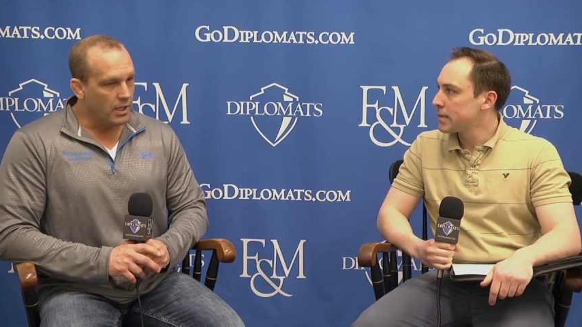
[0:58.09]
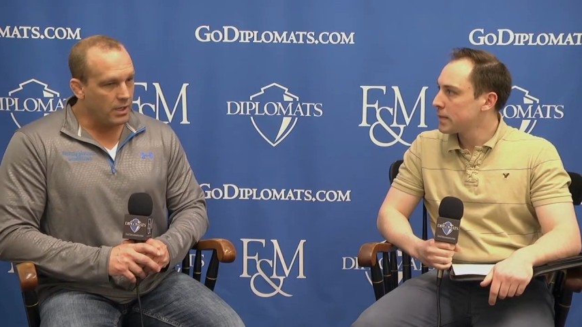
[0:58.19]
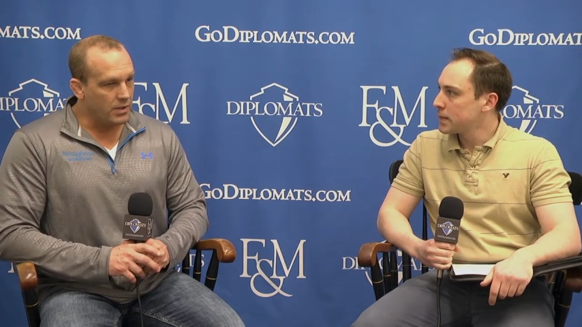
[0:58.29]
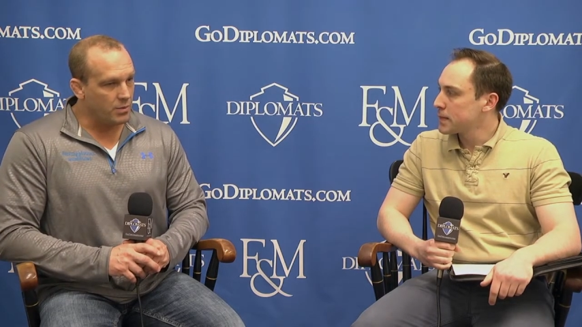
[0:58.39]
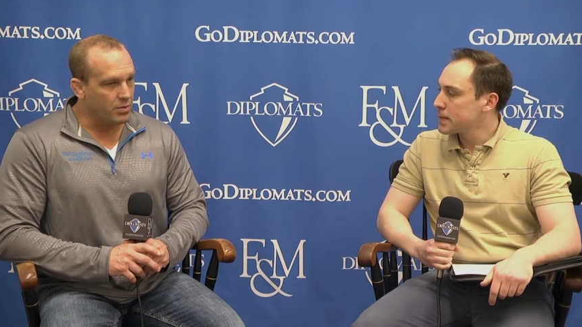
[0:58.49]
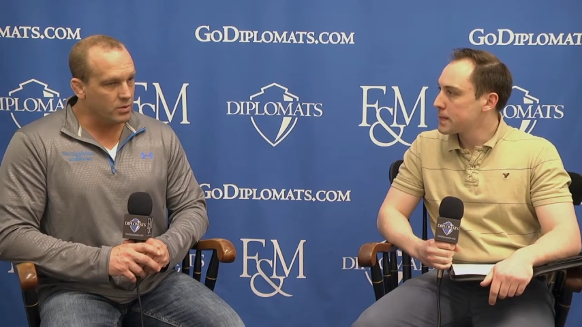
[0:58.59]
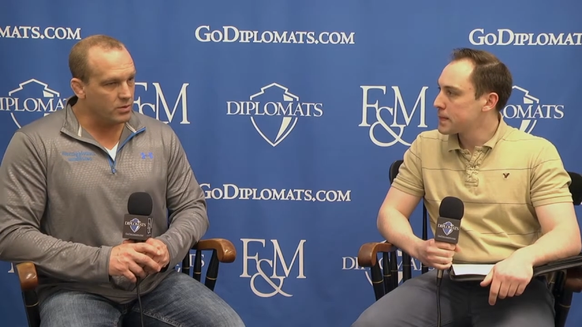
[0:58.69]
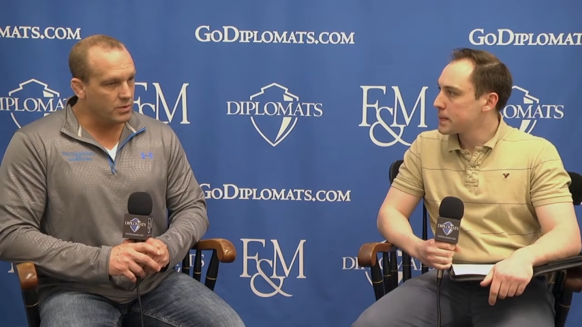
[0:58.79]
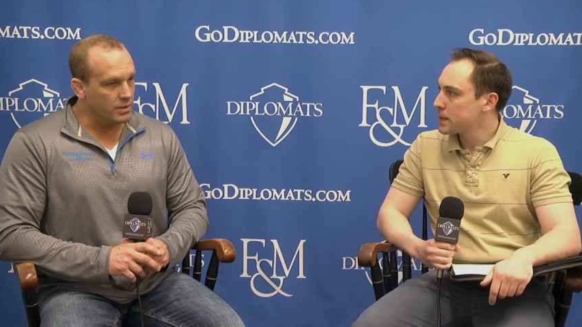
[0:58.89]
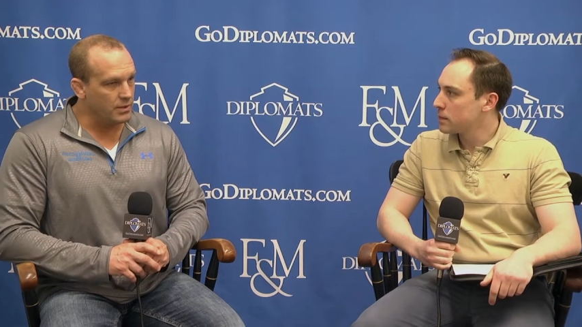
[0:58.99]
Speaker 1: I think
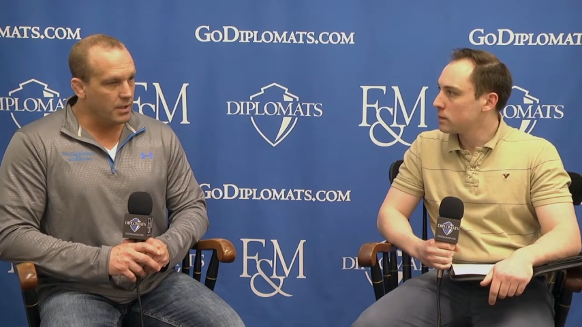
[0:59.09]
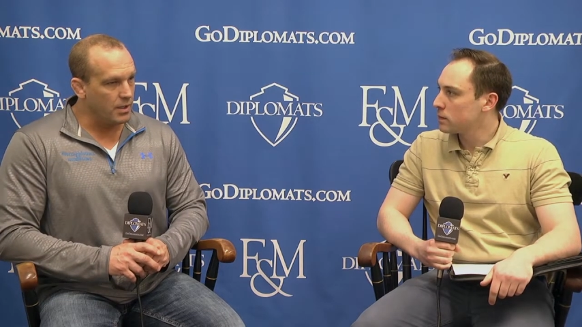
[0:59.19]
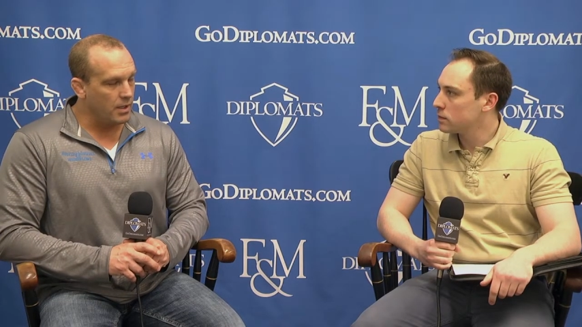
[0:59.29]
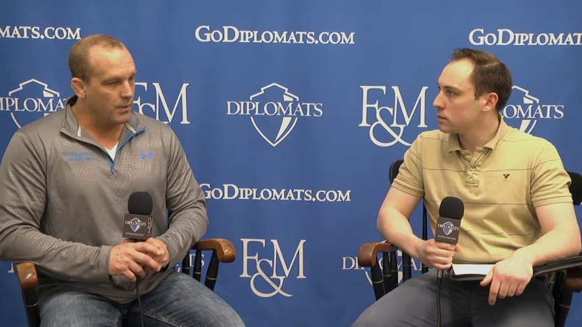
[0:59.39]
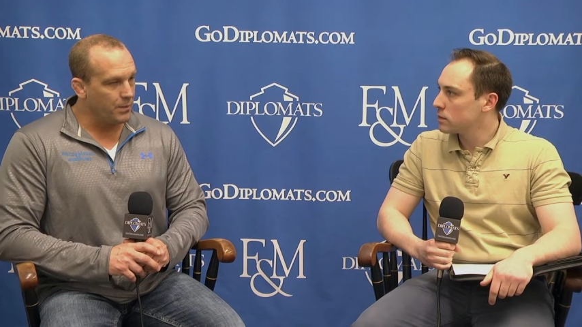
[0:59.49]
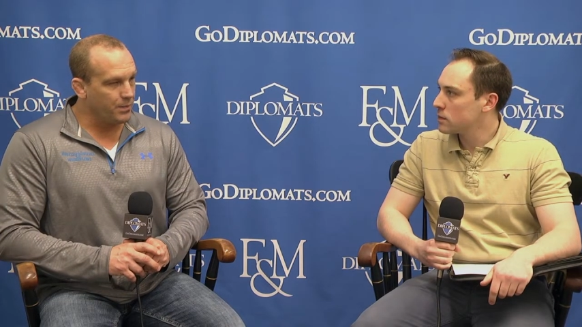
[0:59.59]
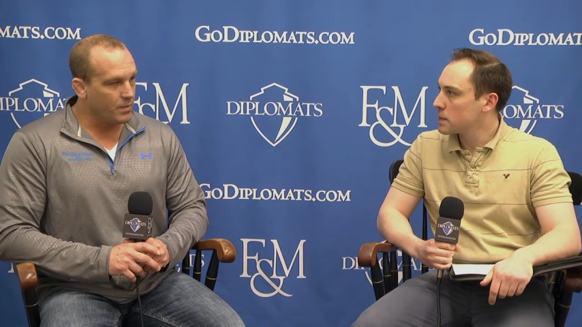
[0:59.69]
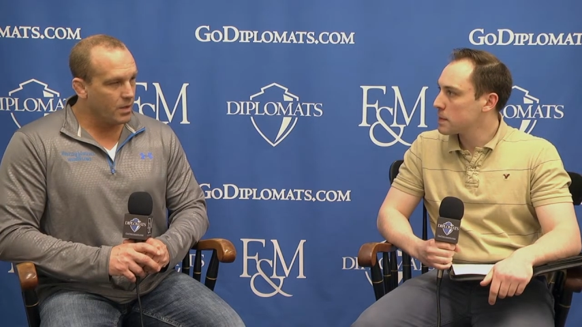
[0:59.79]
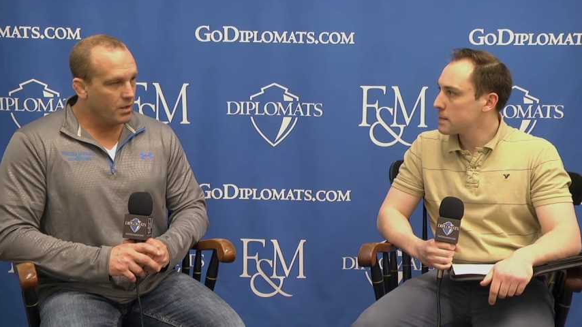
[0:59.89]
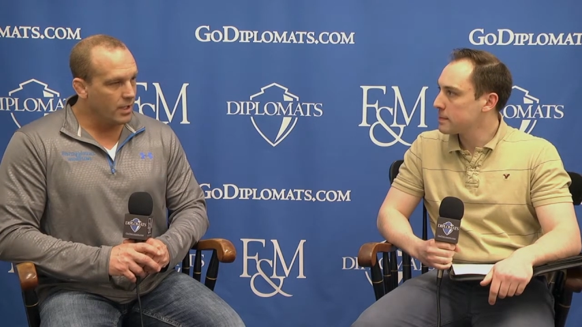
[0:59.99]
Pelusi, um,
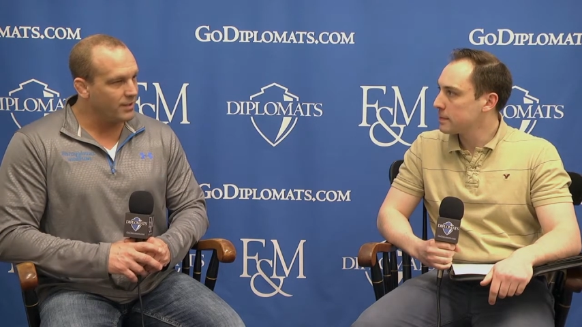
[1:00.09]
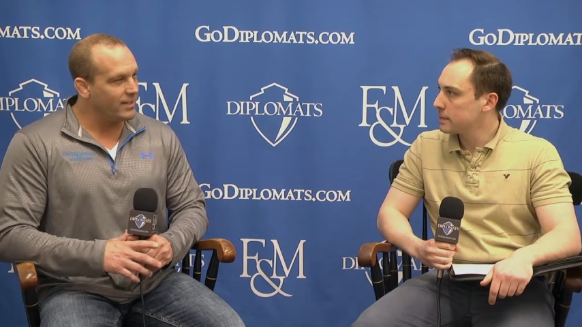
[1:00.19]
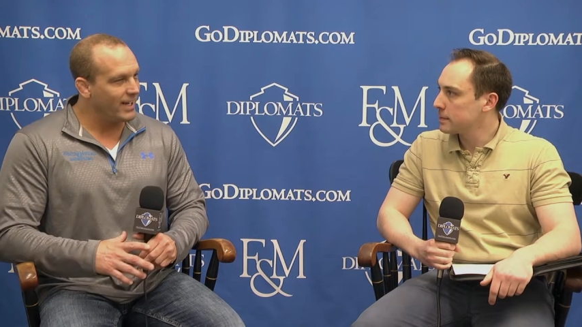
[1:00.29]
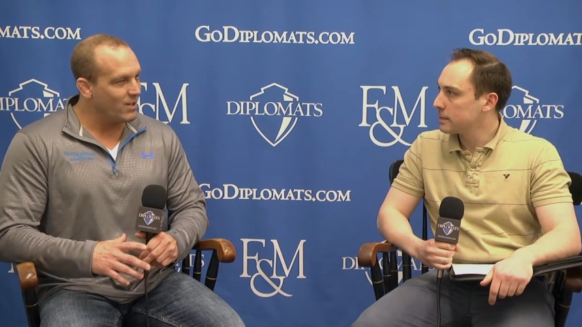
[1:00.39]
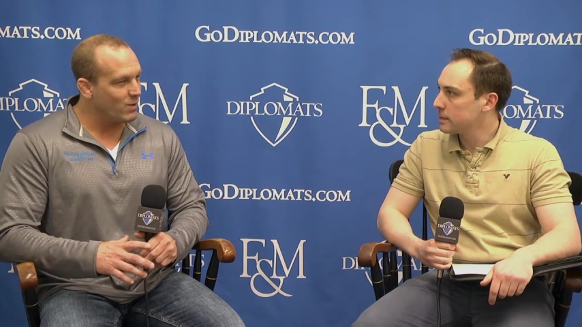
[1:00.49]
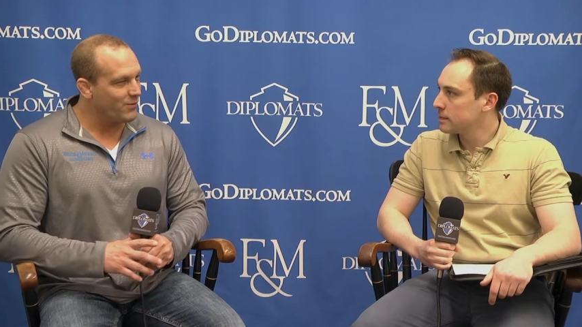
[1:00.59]
not to take any away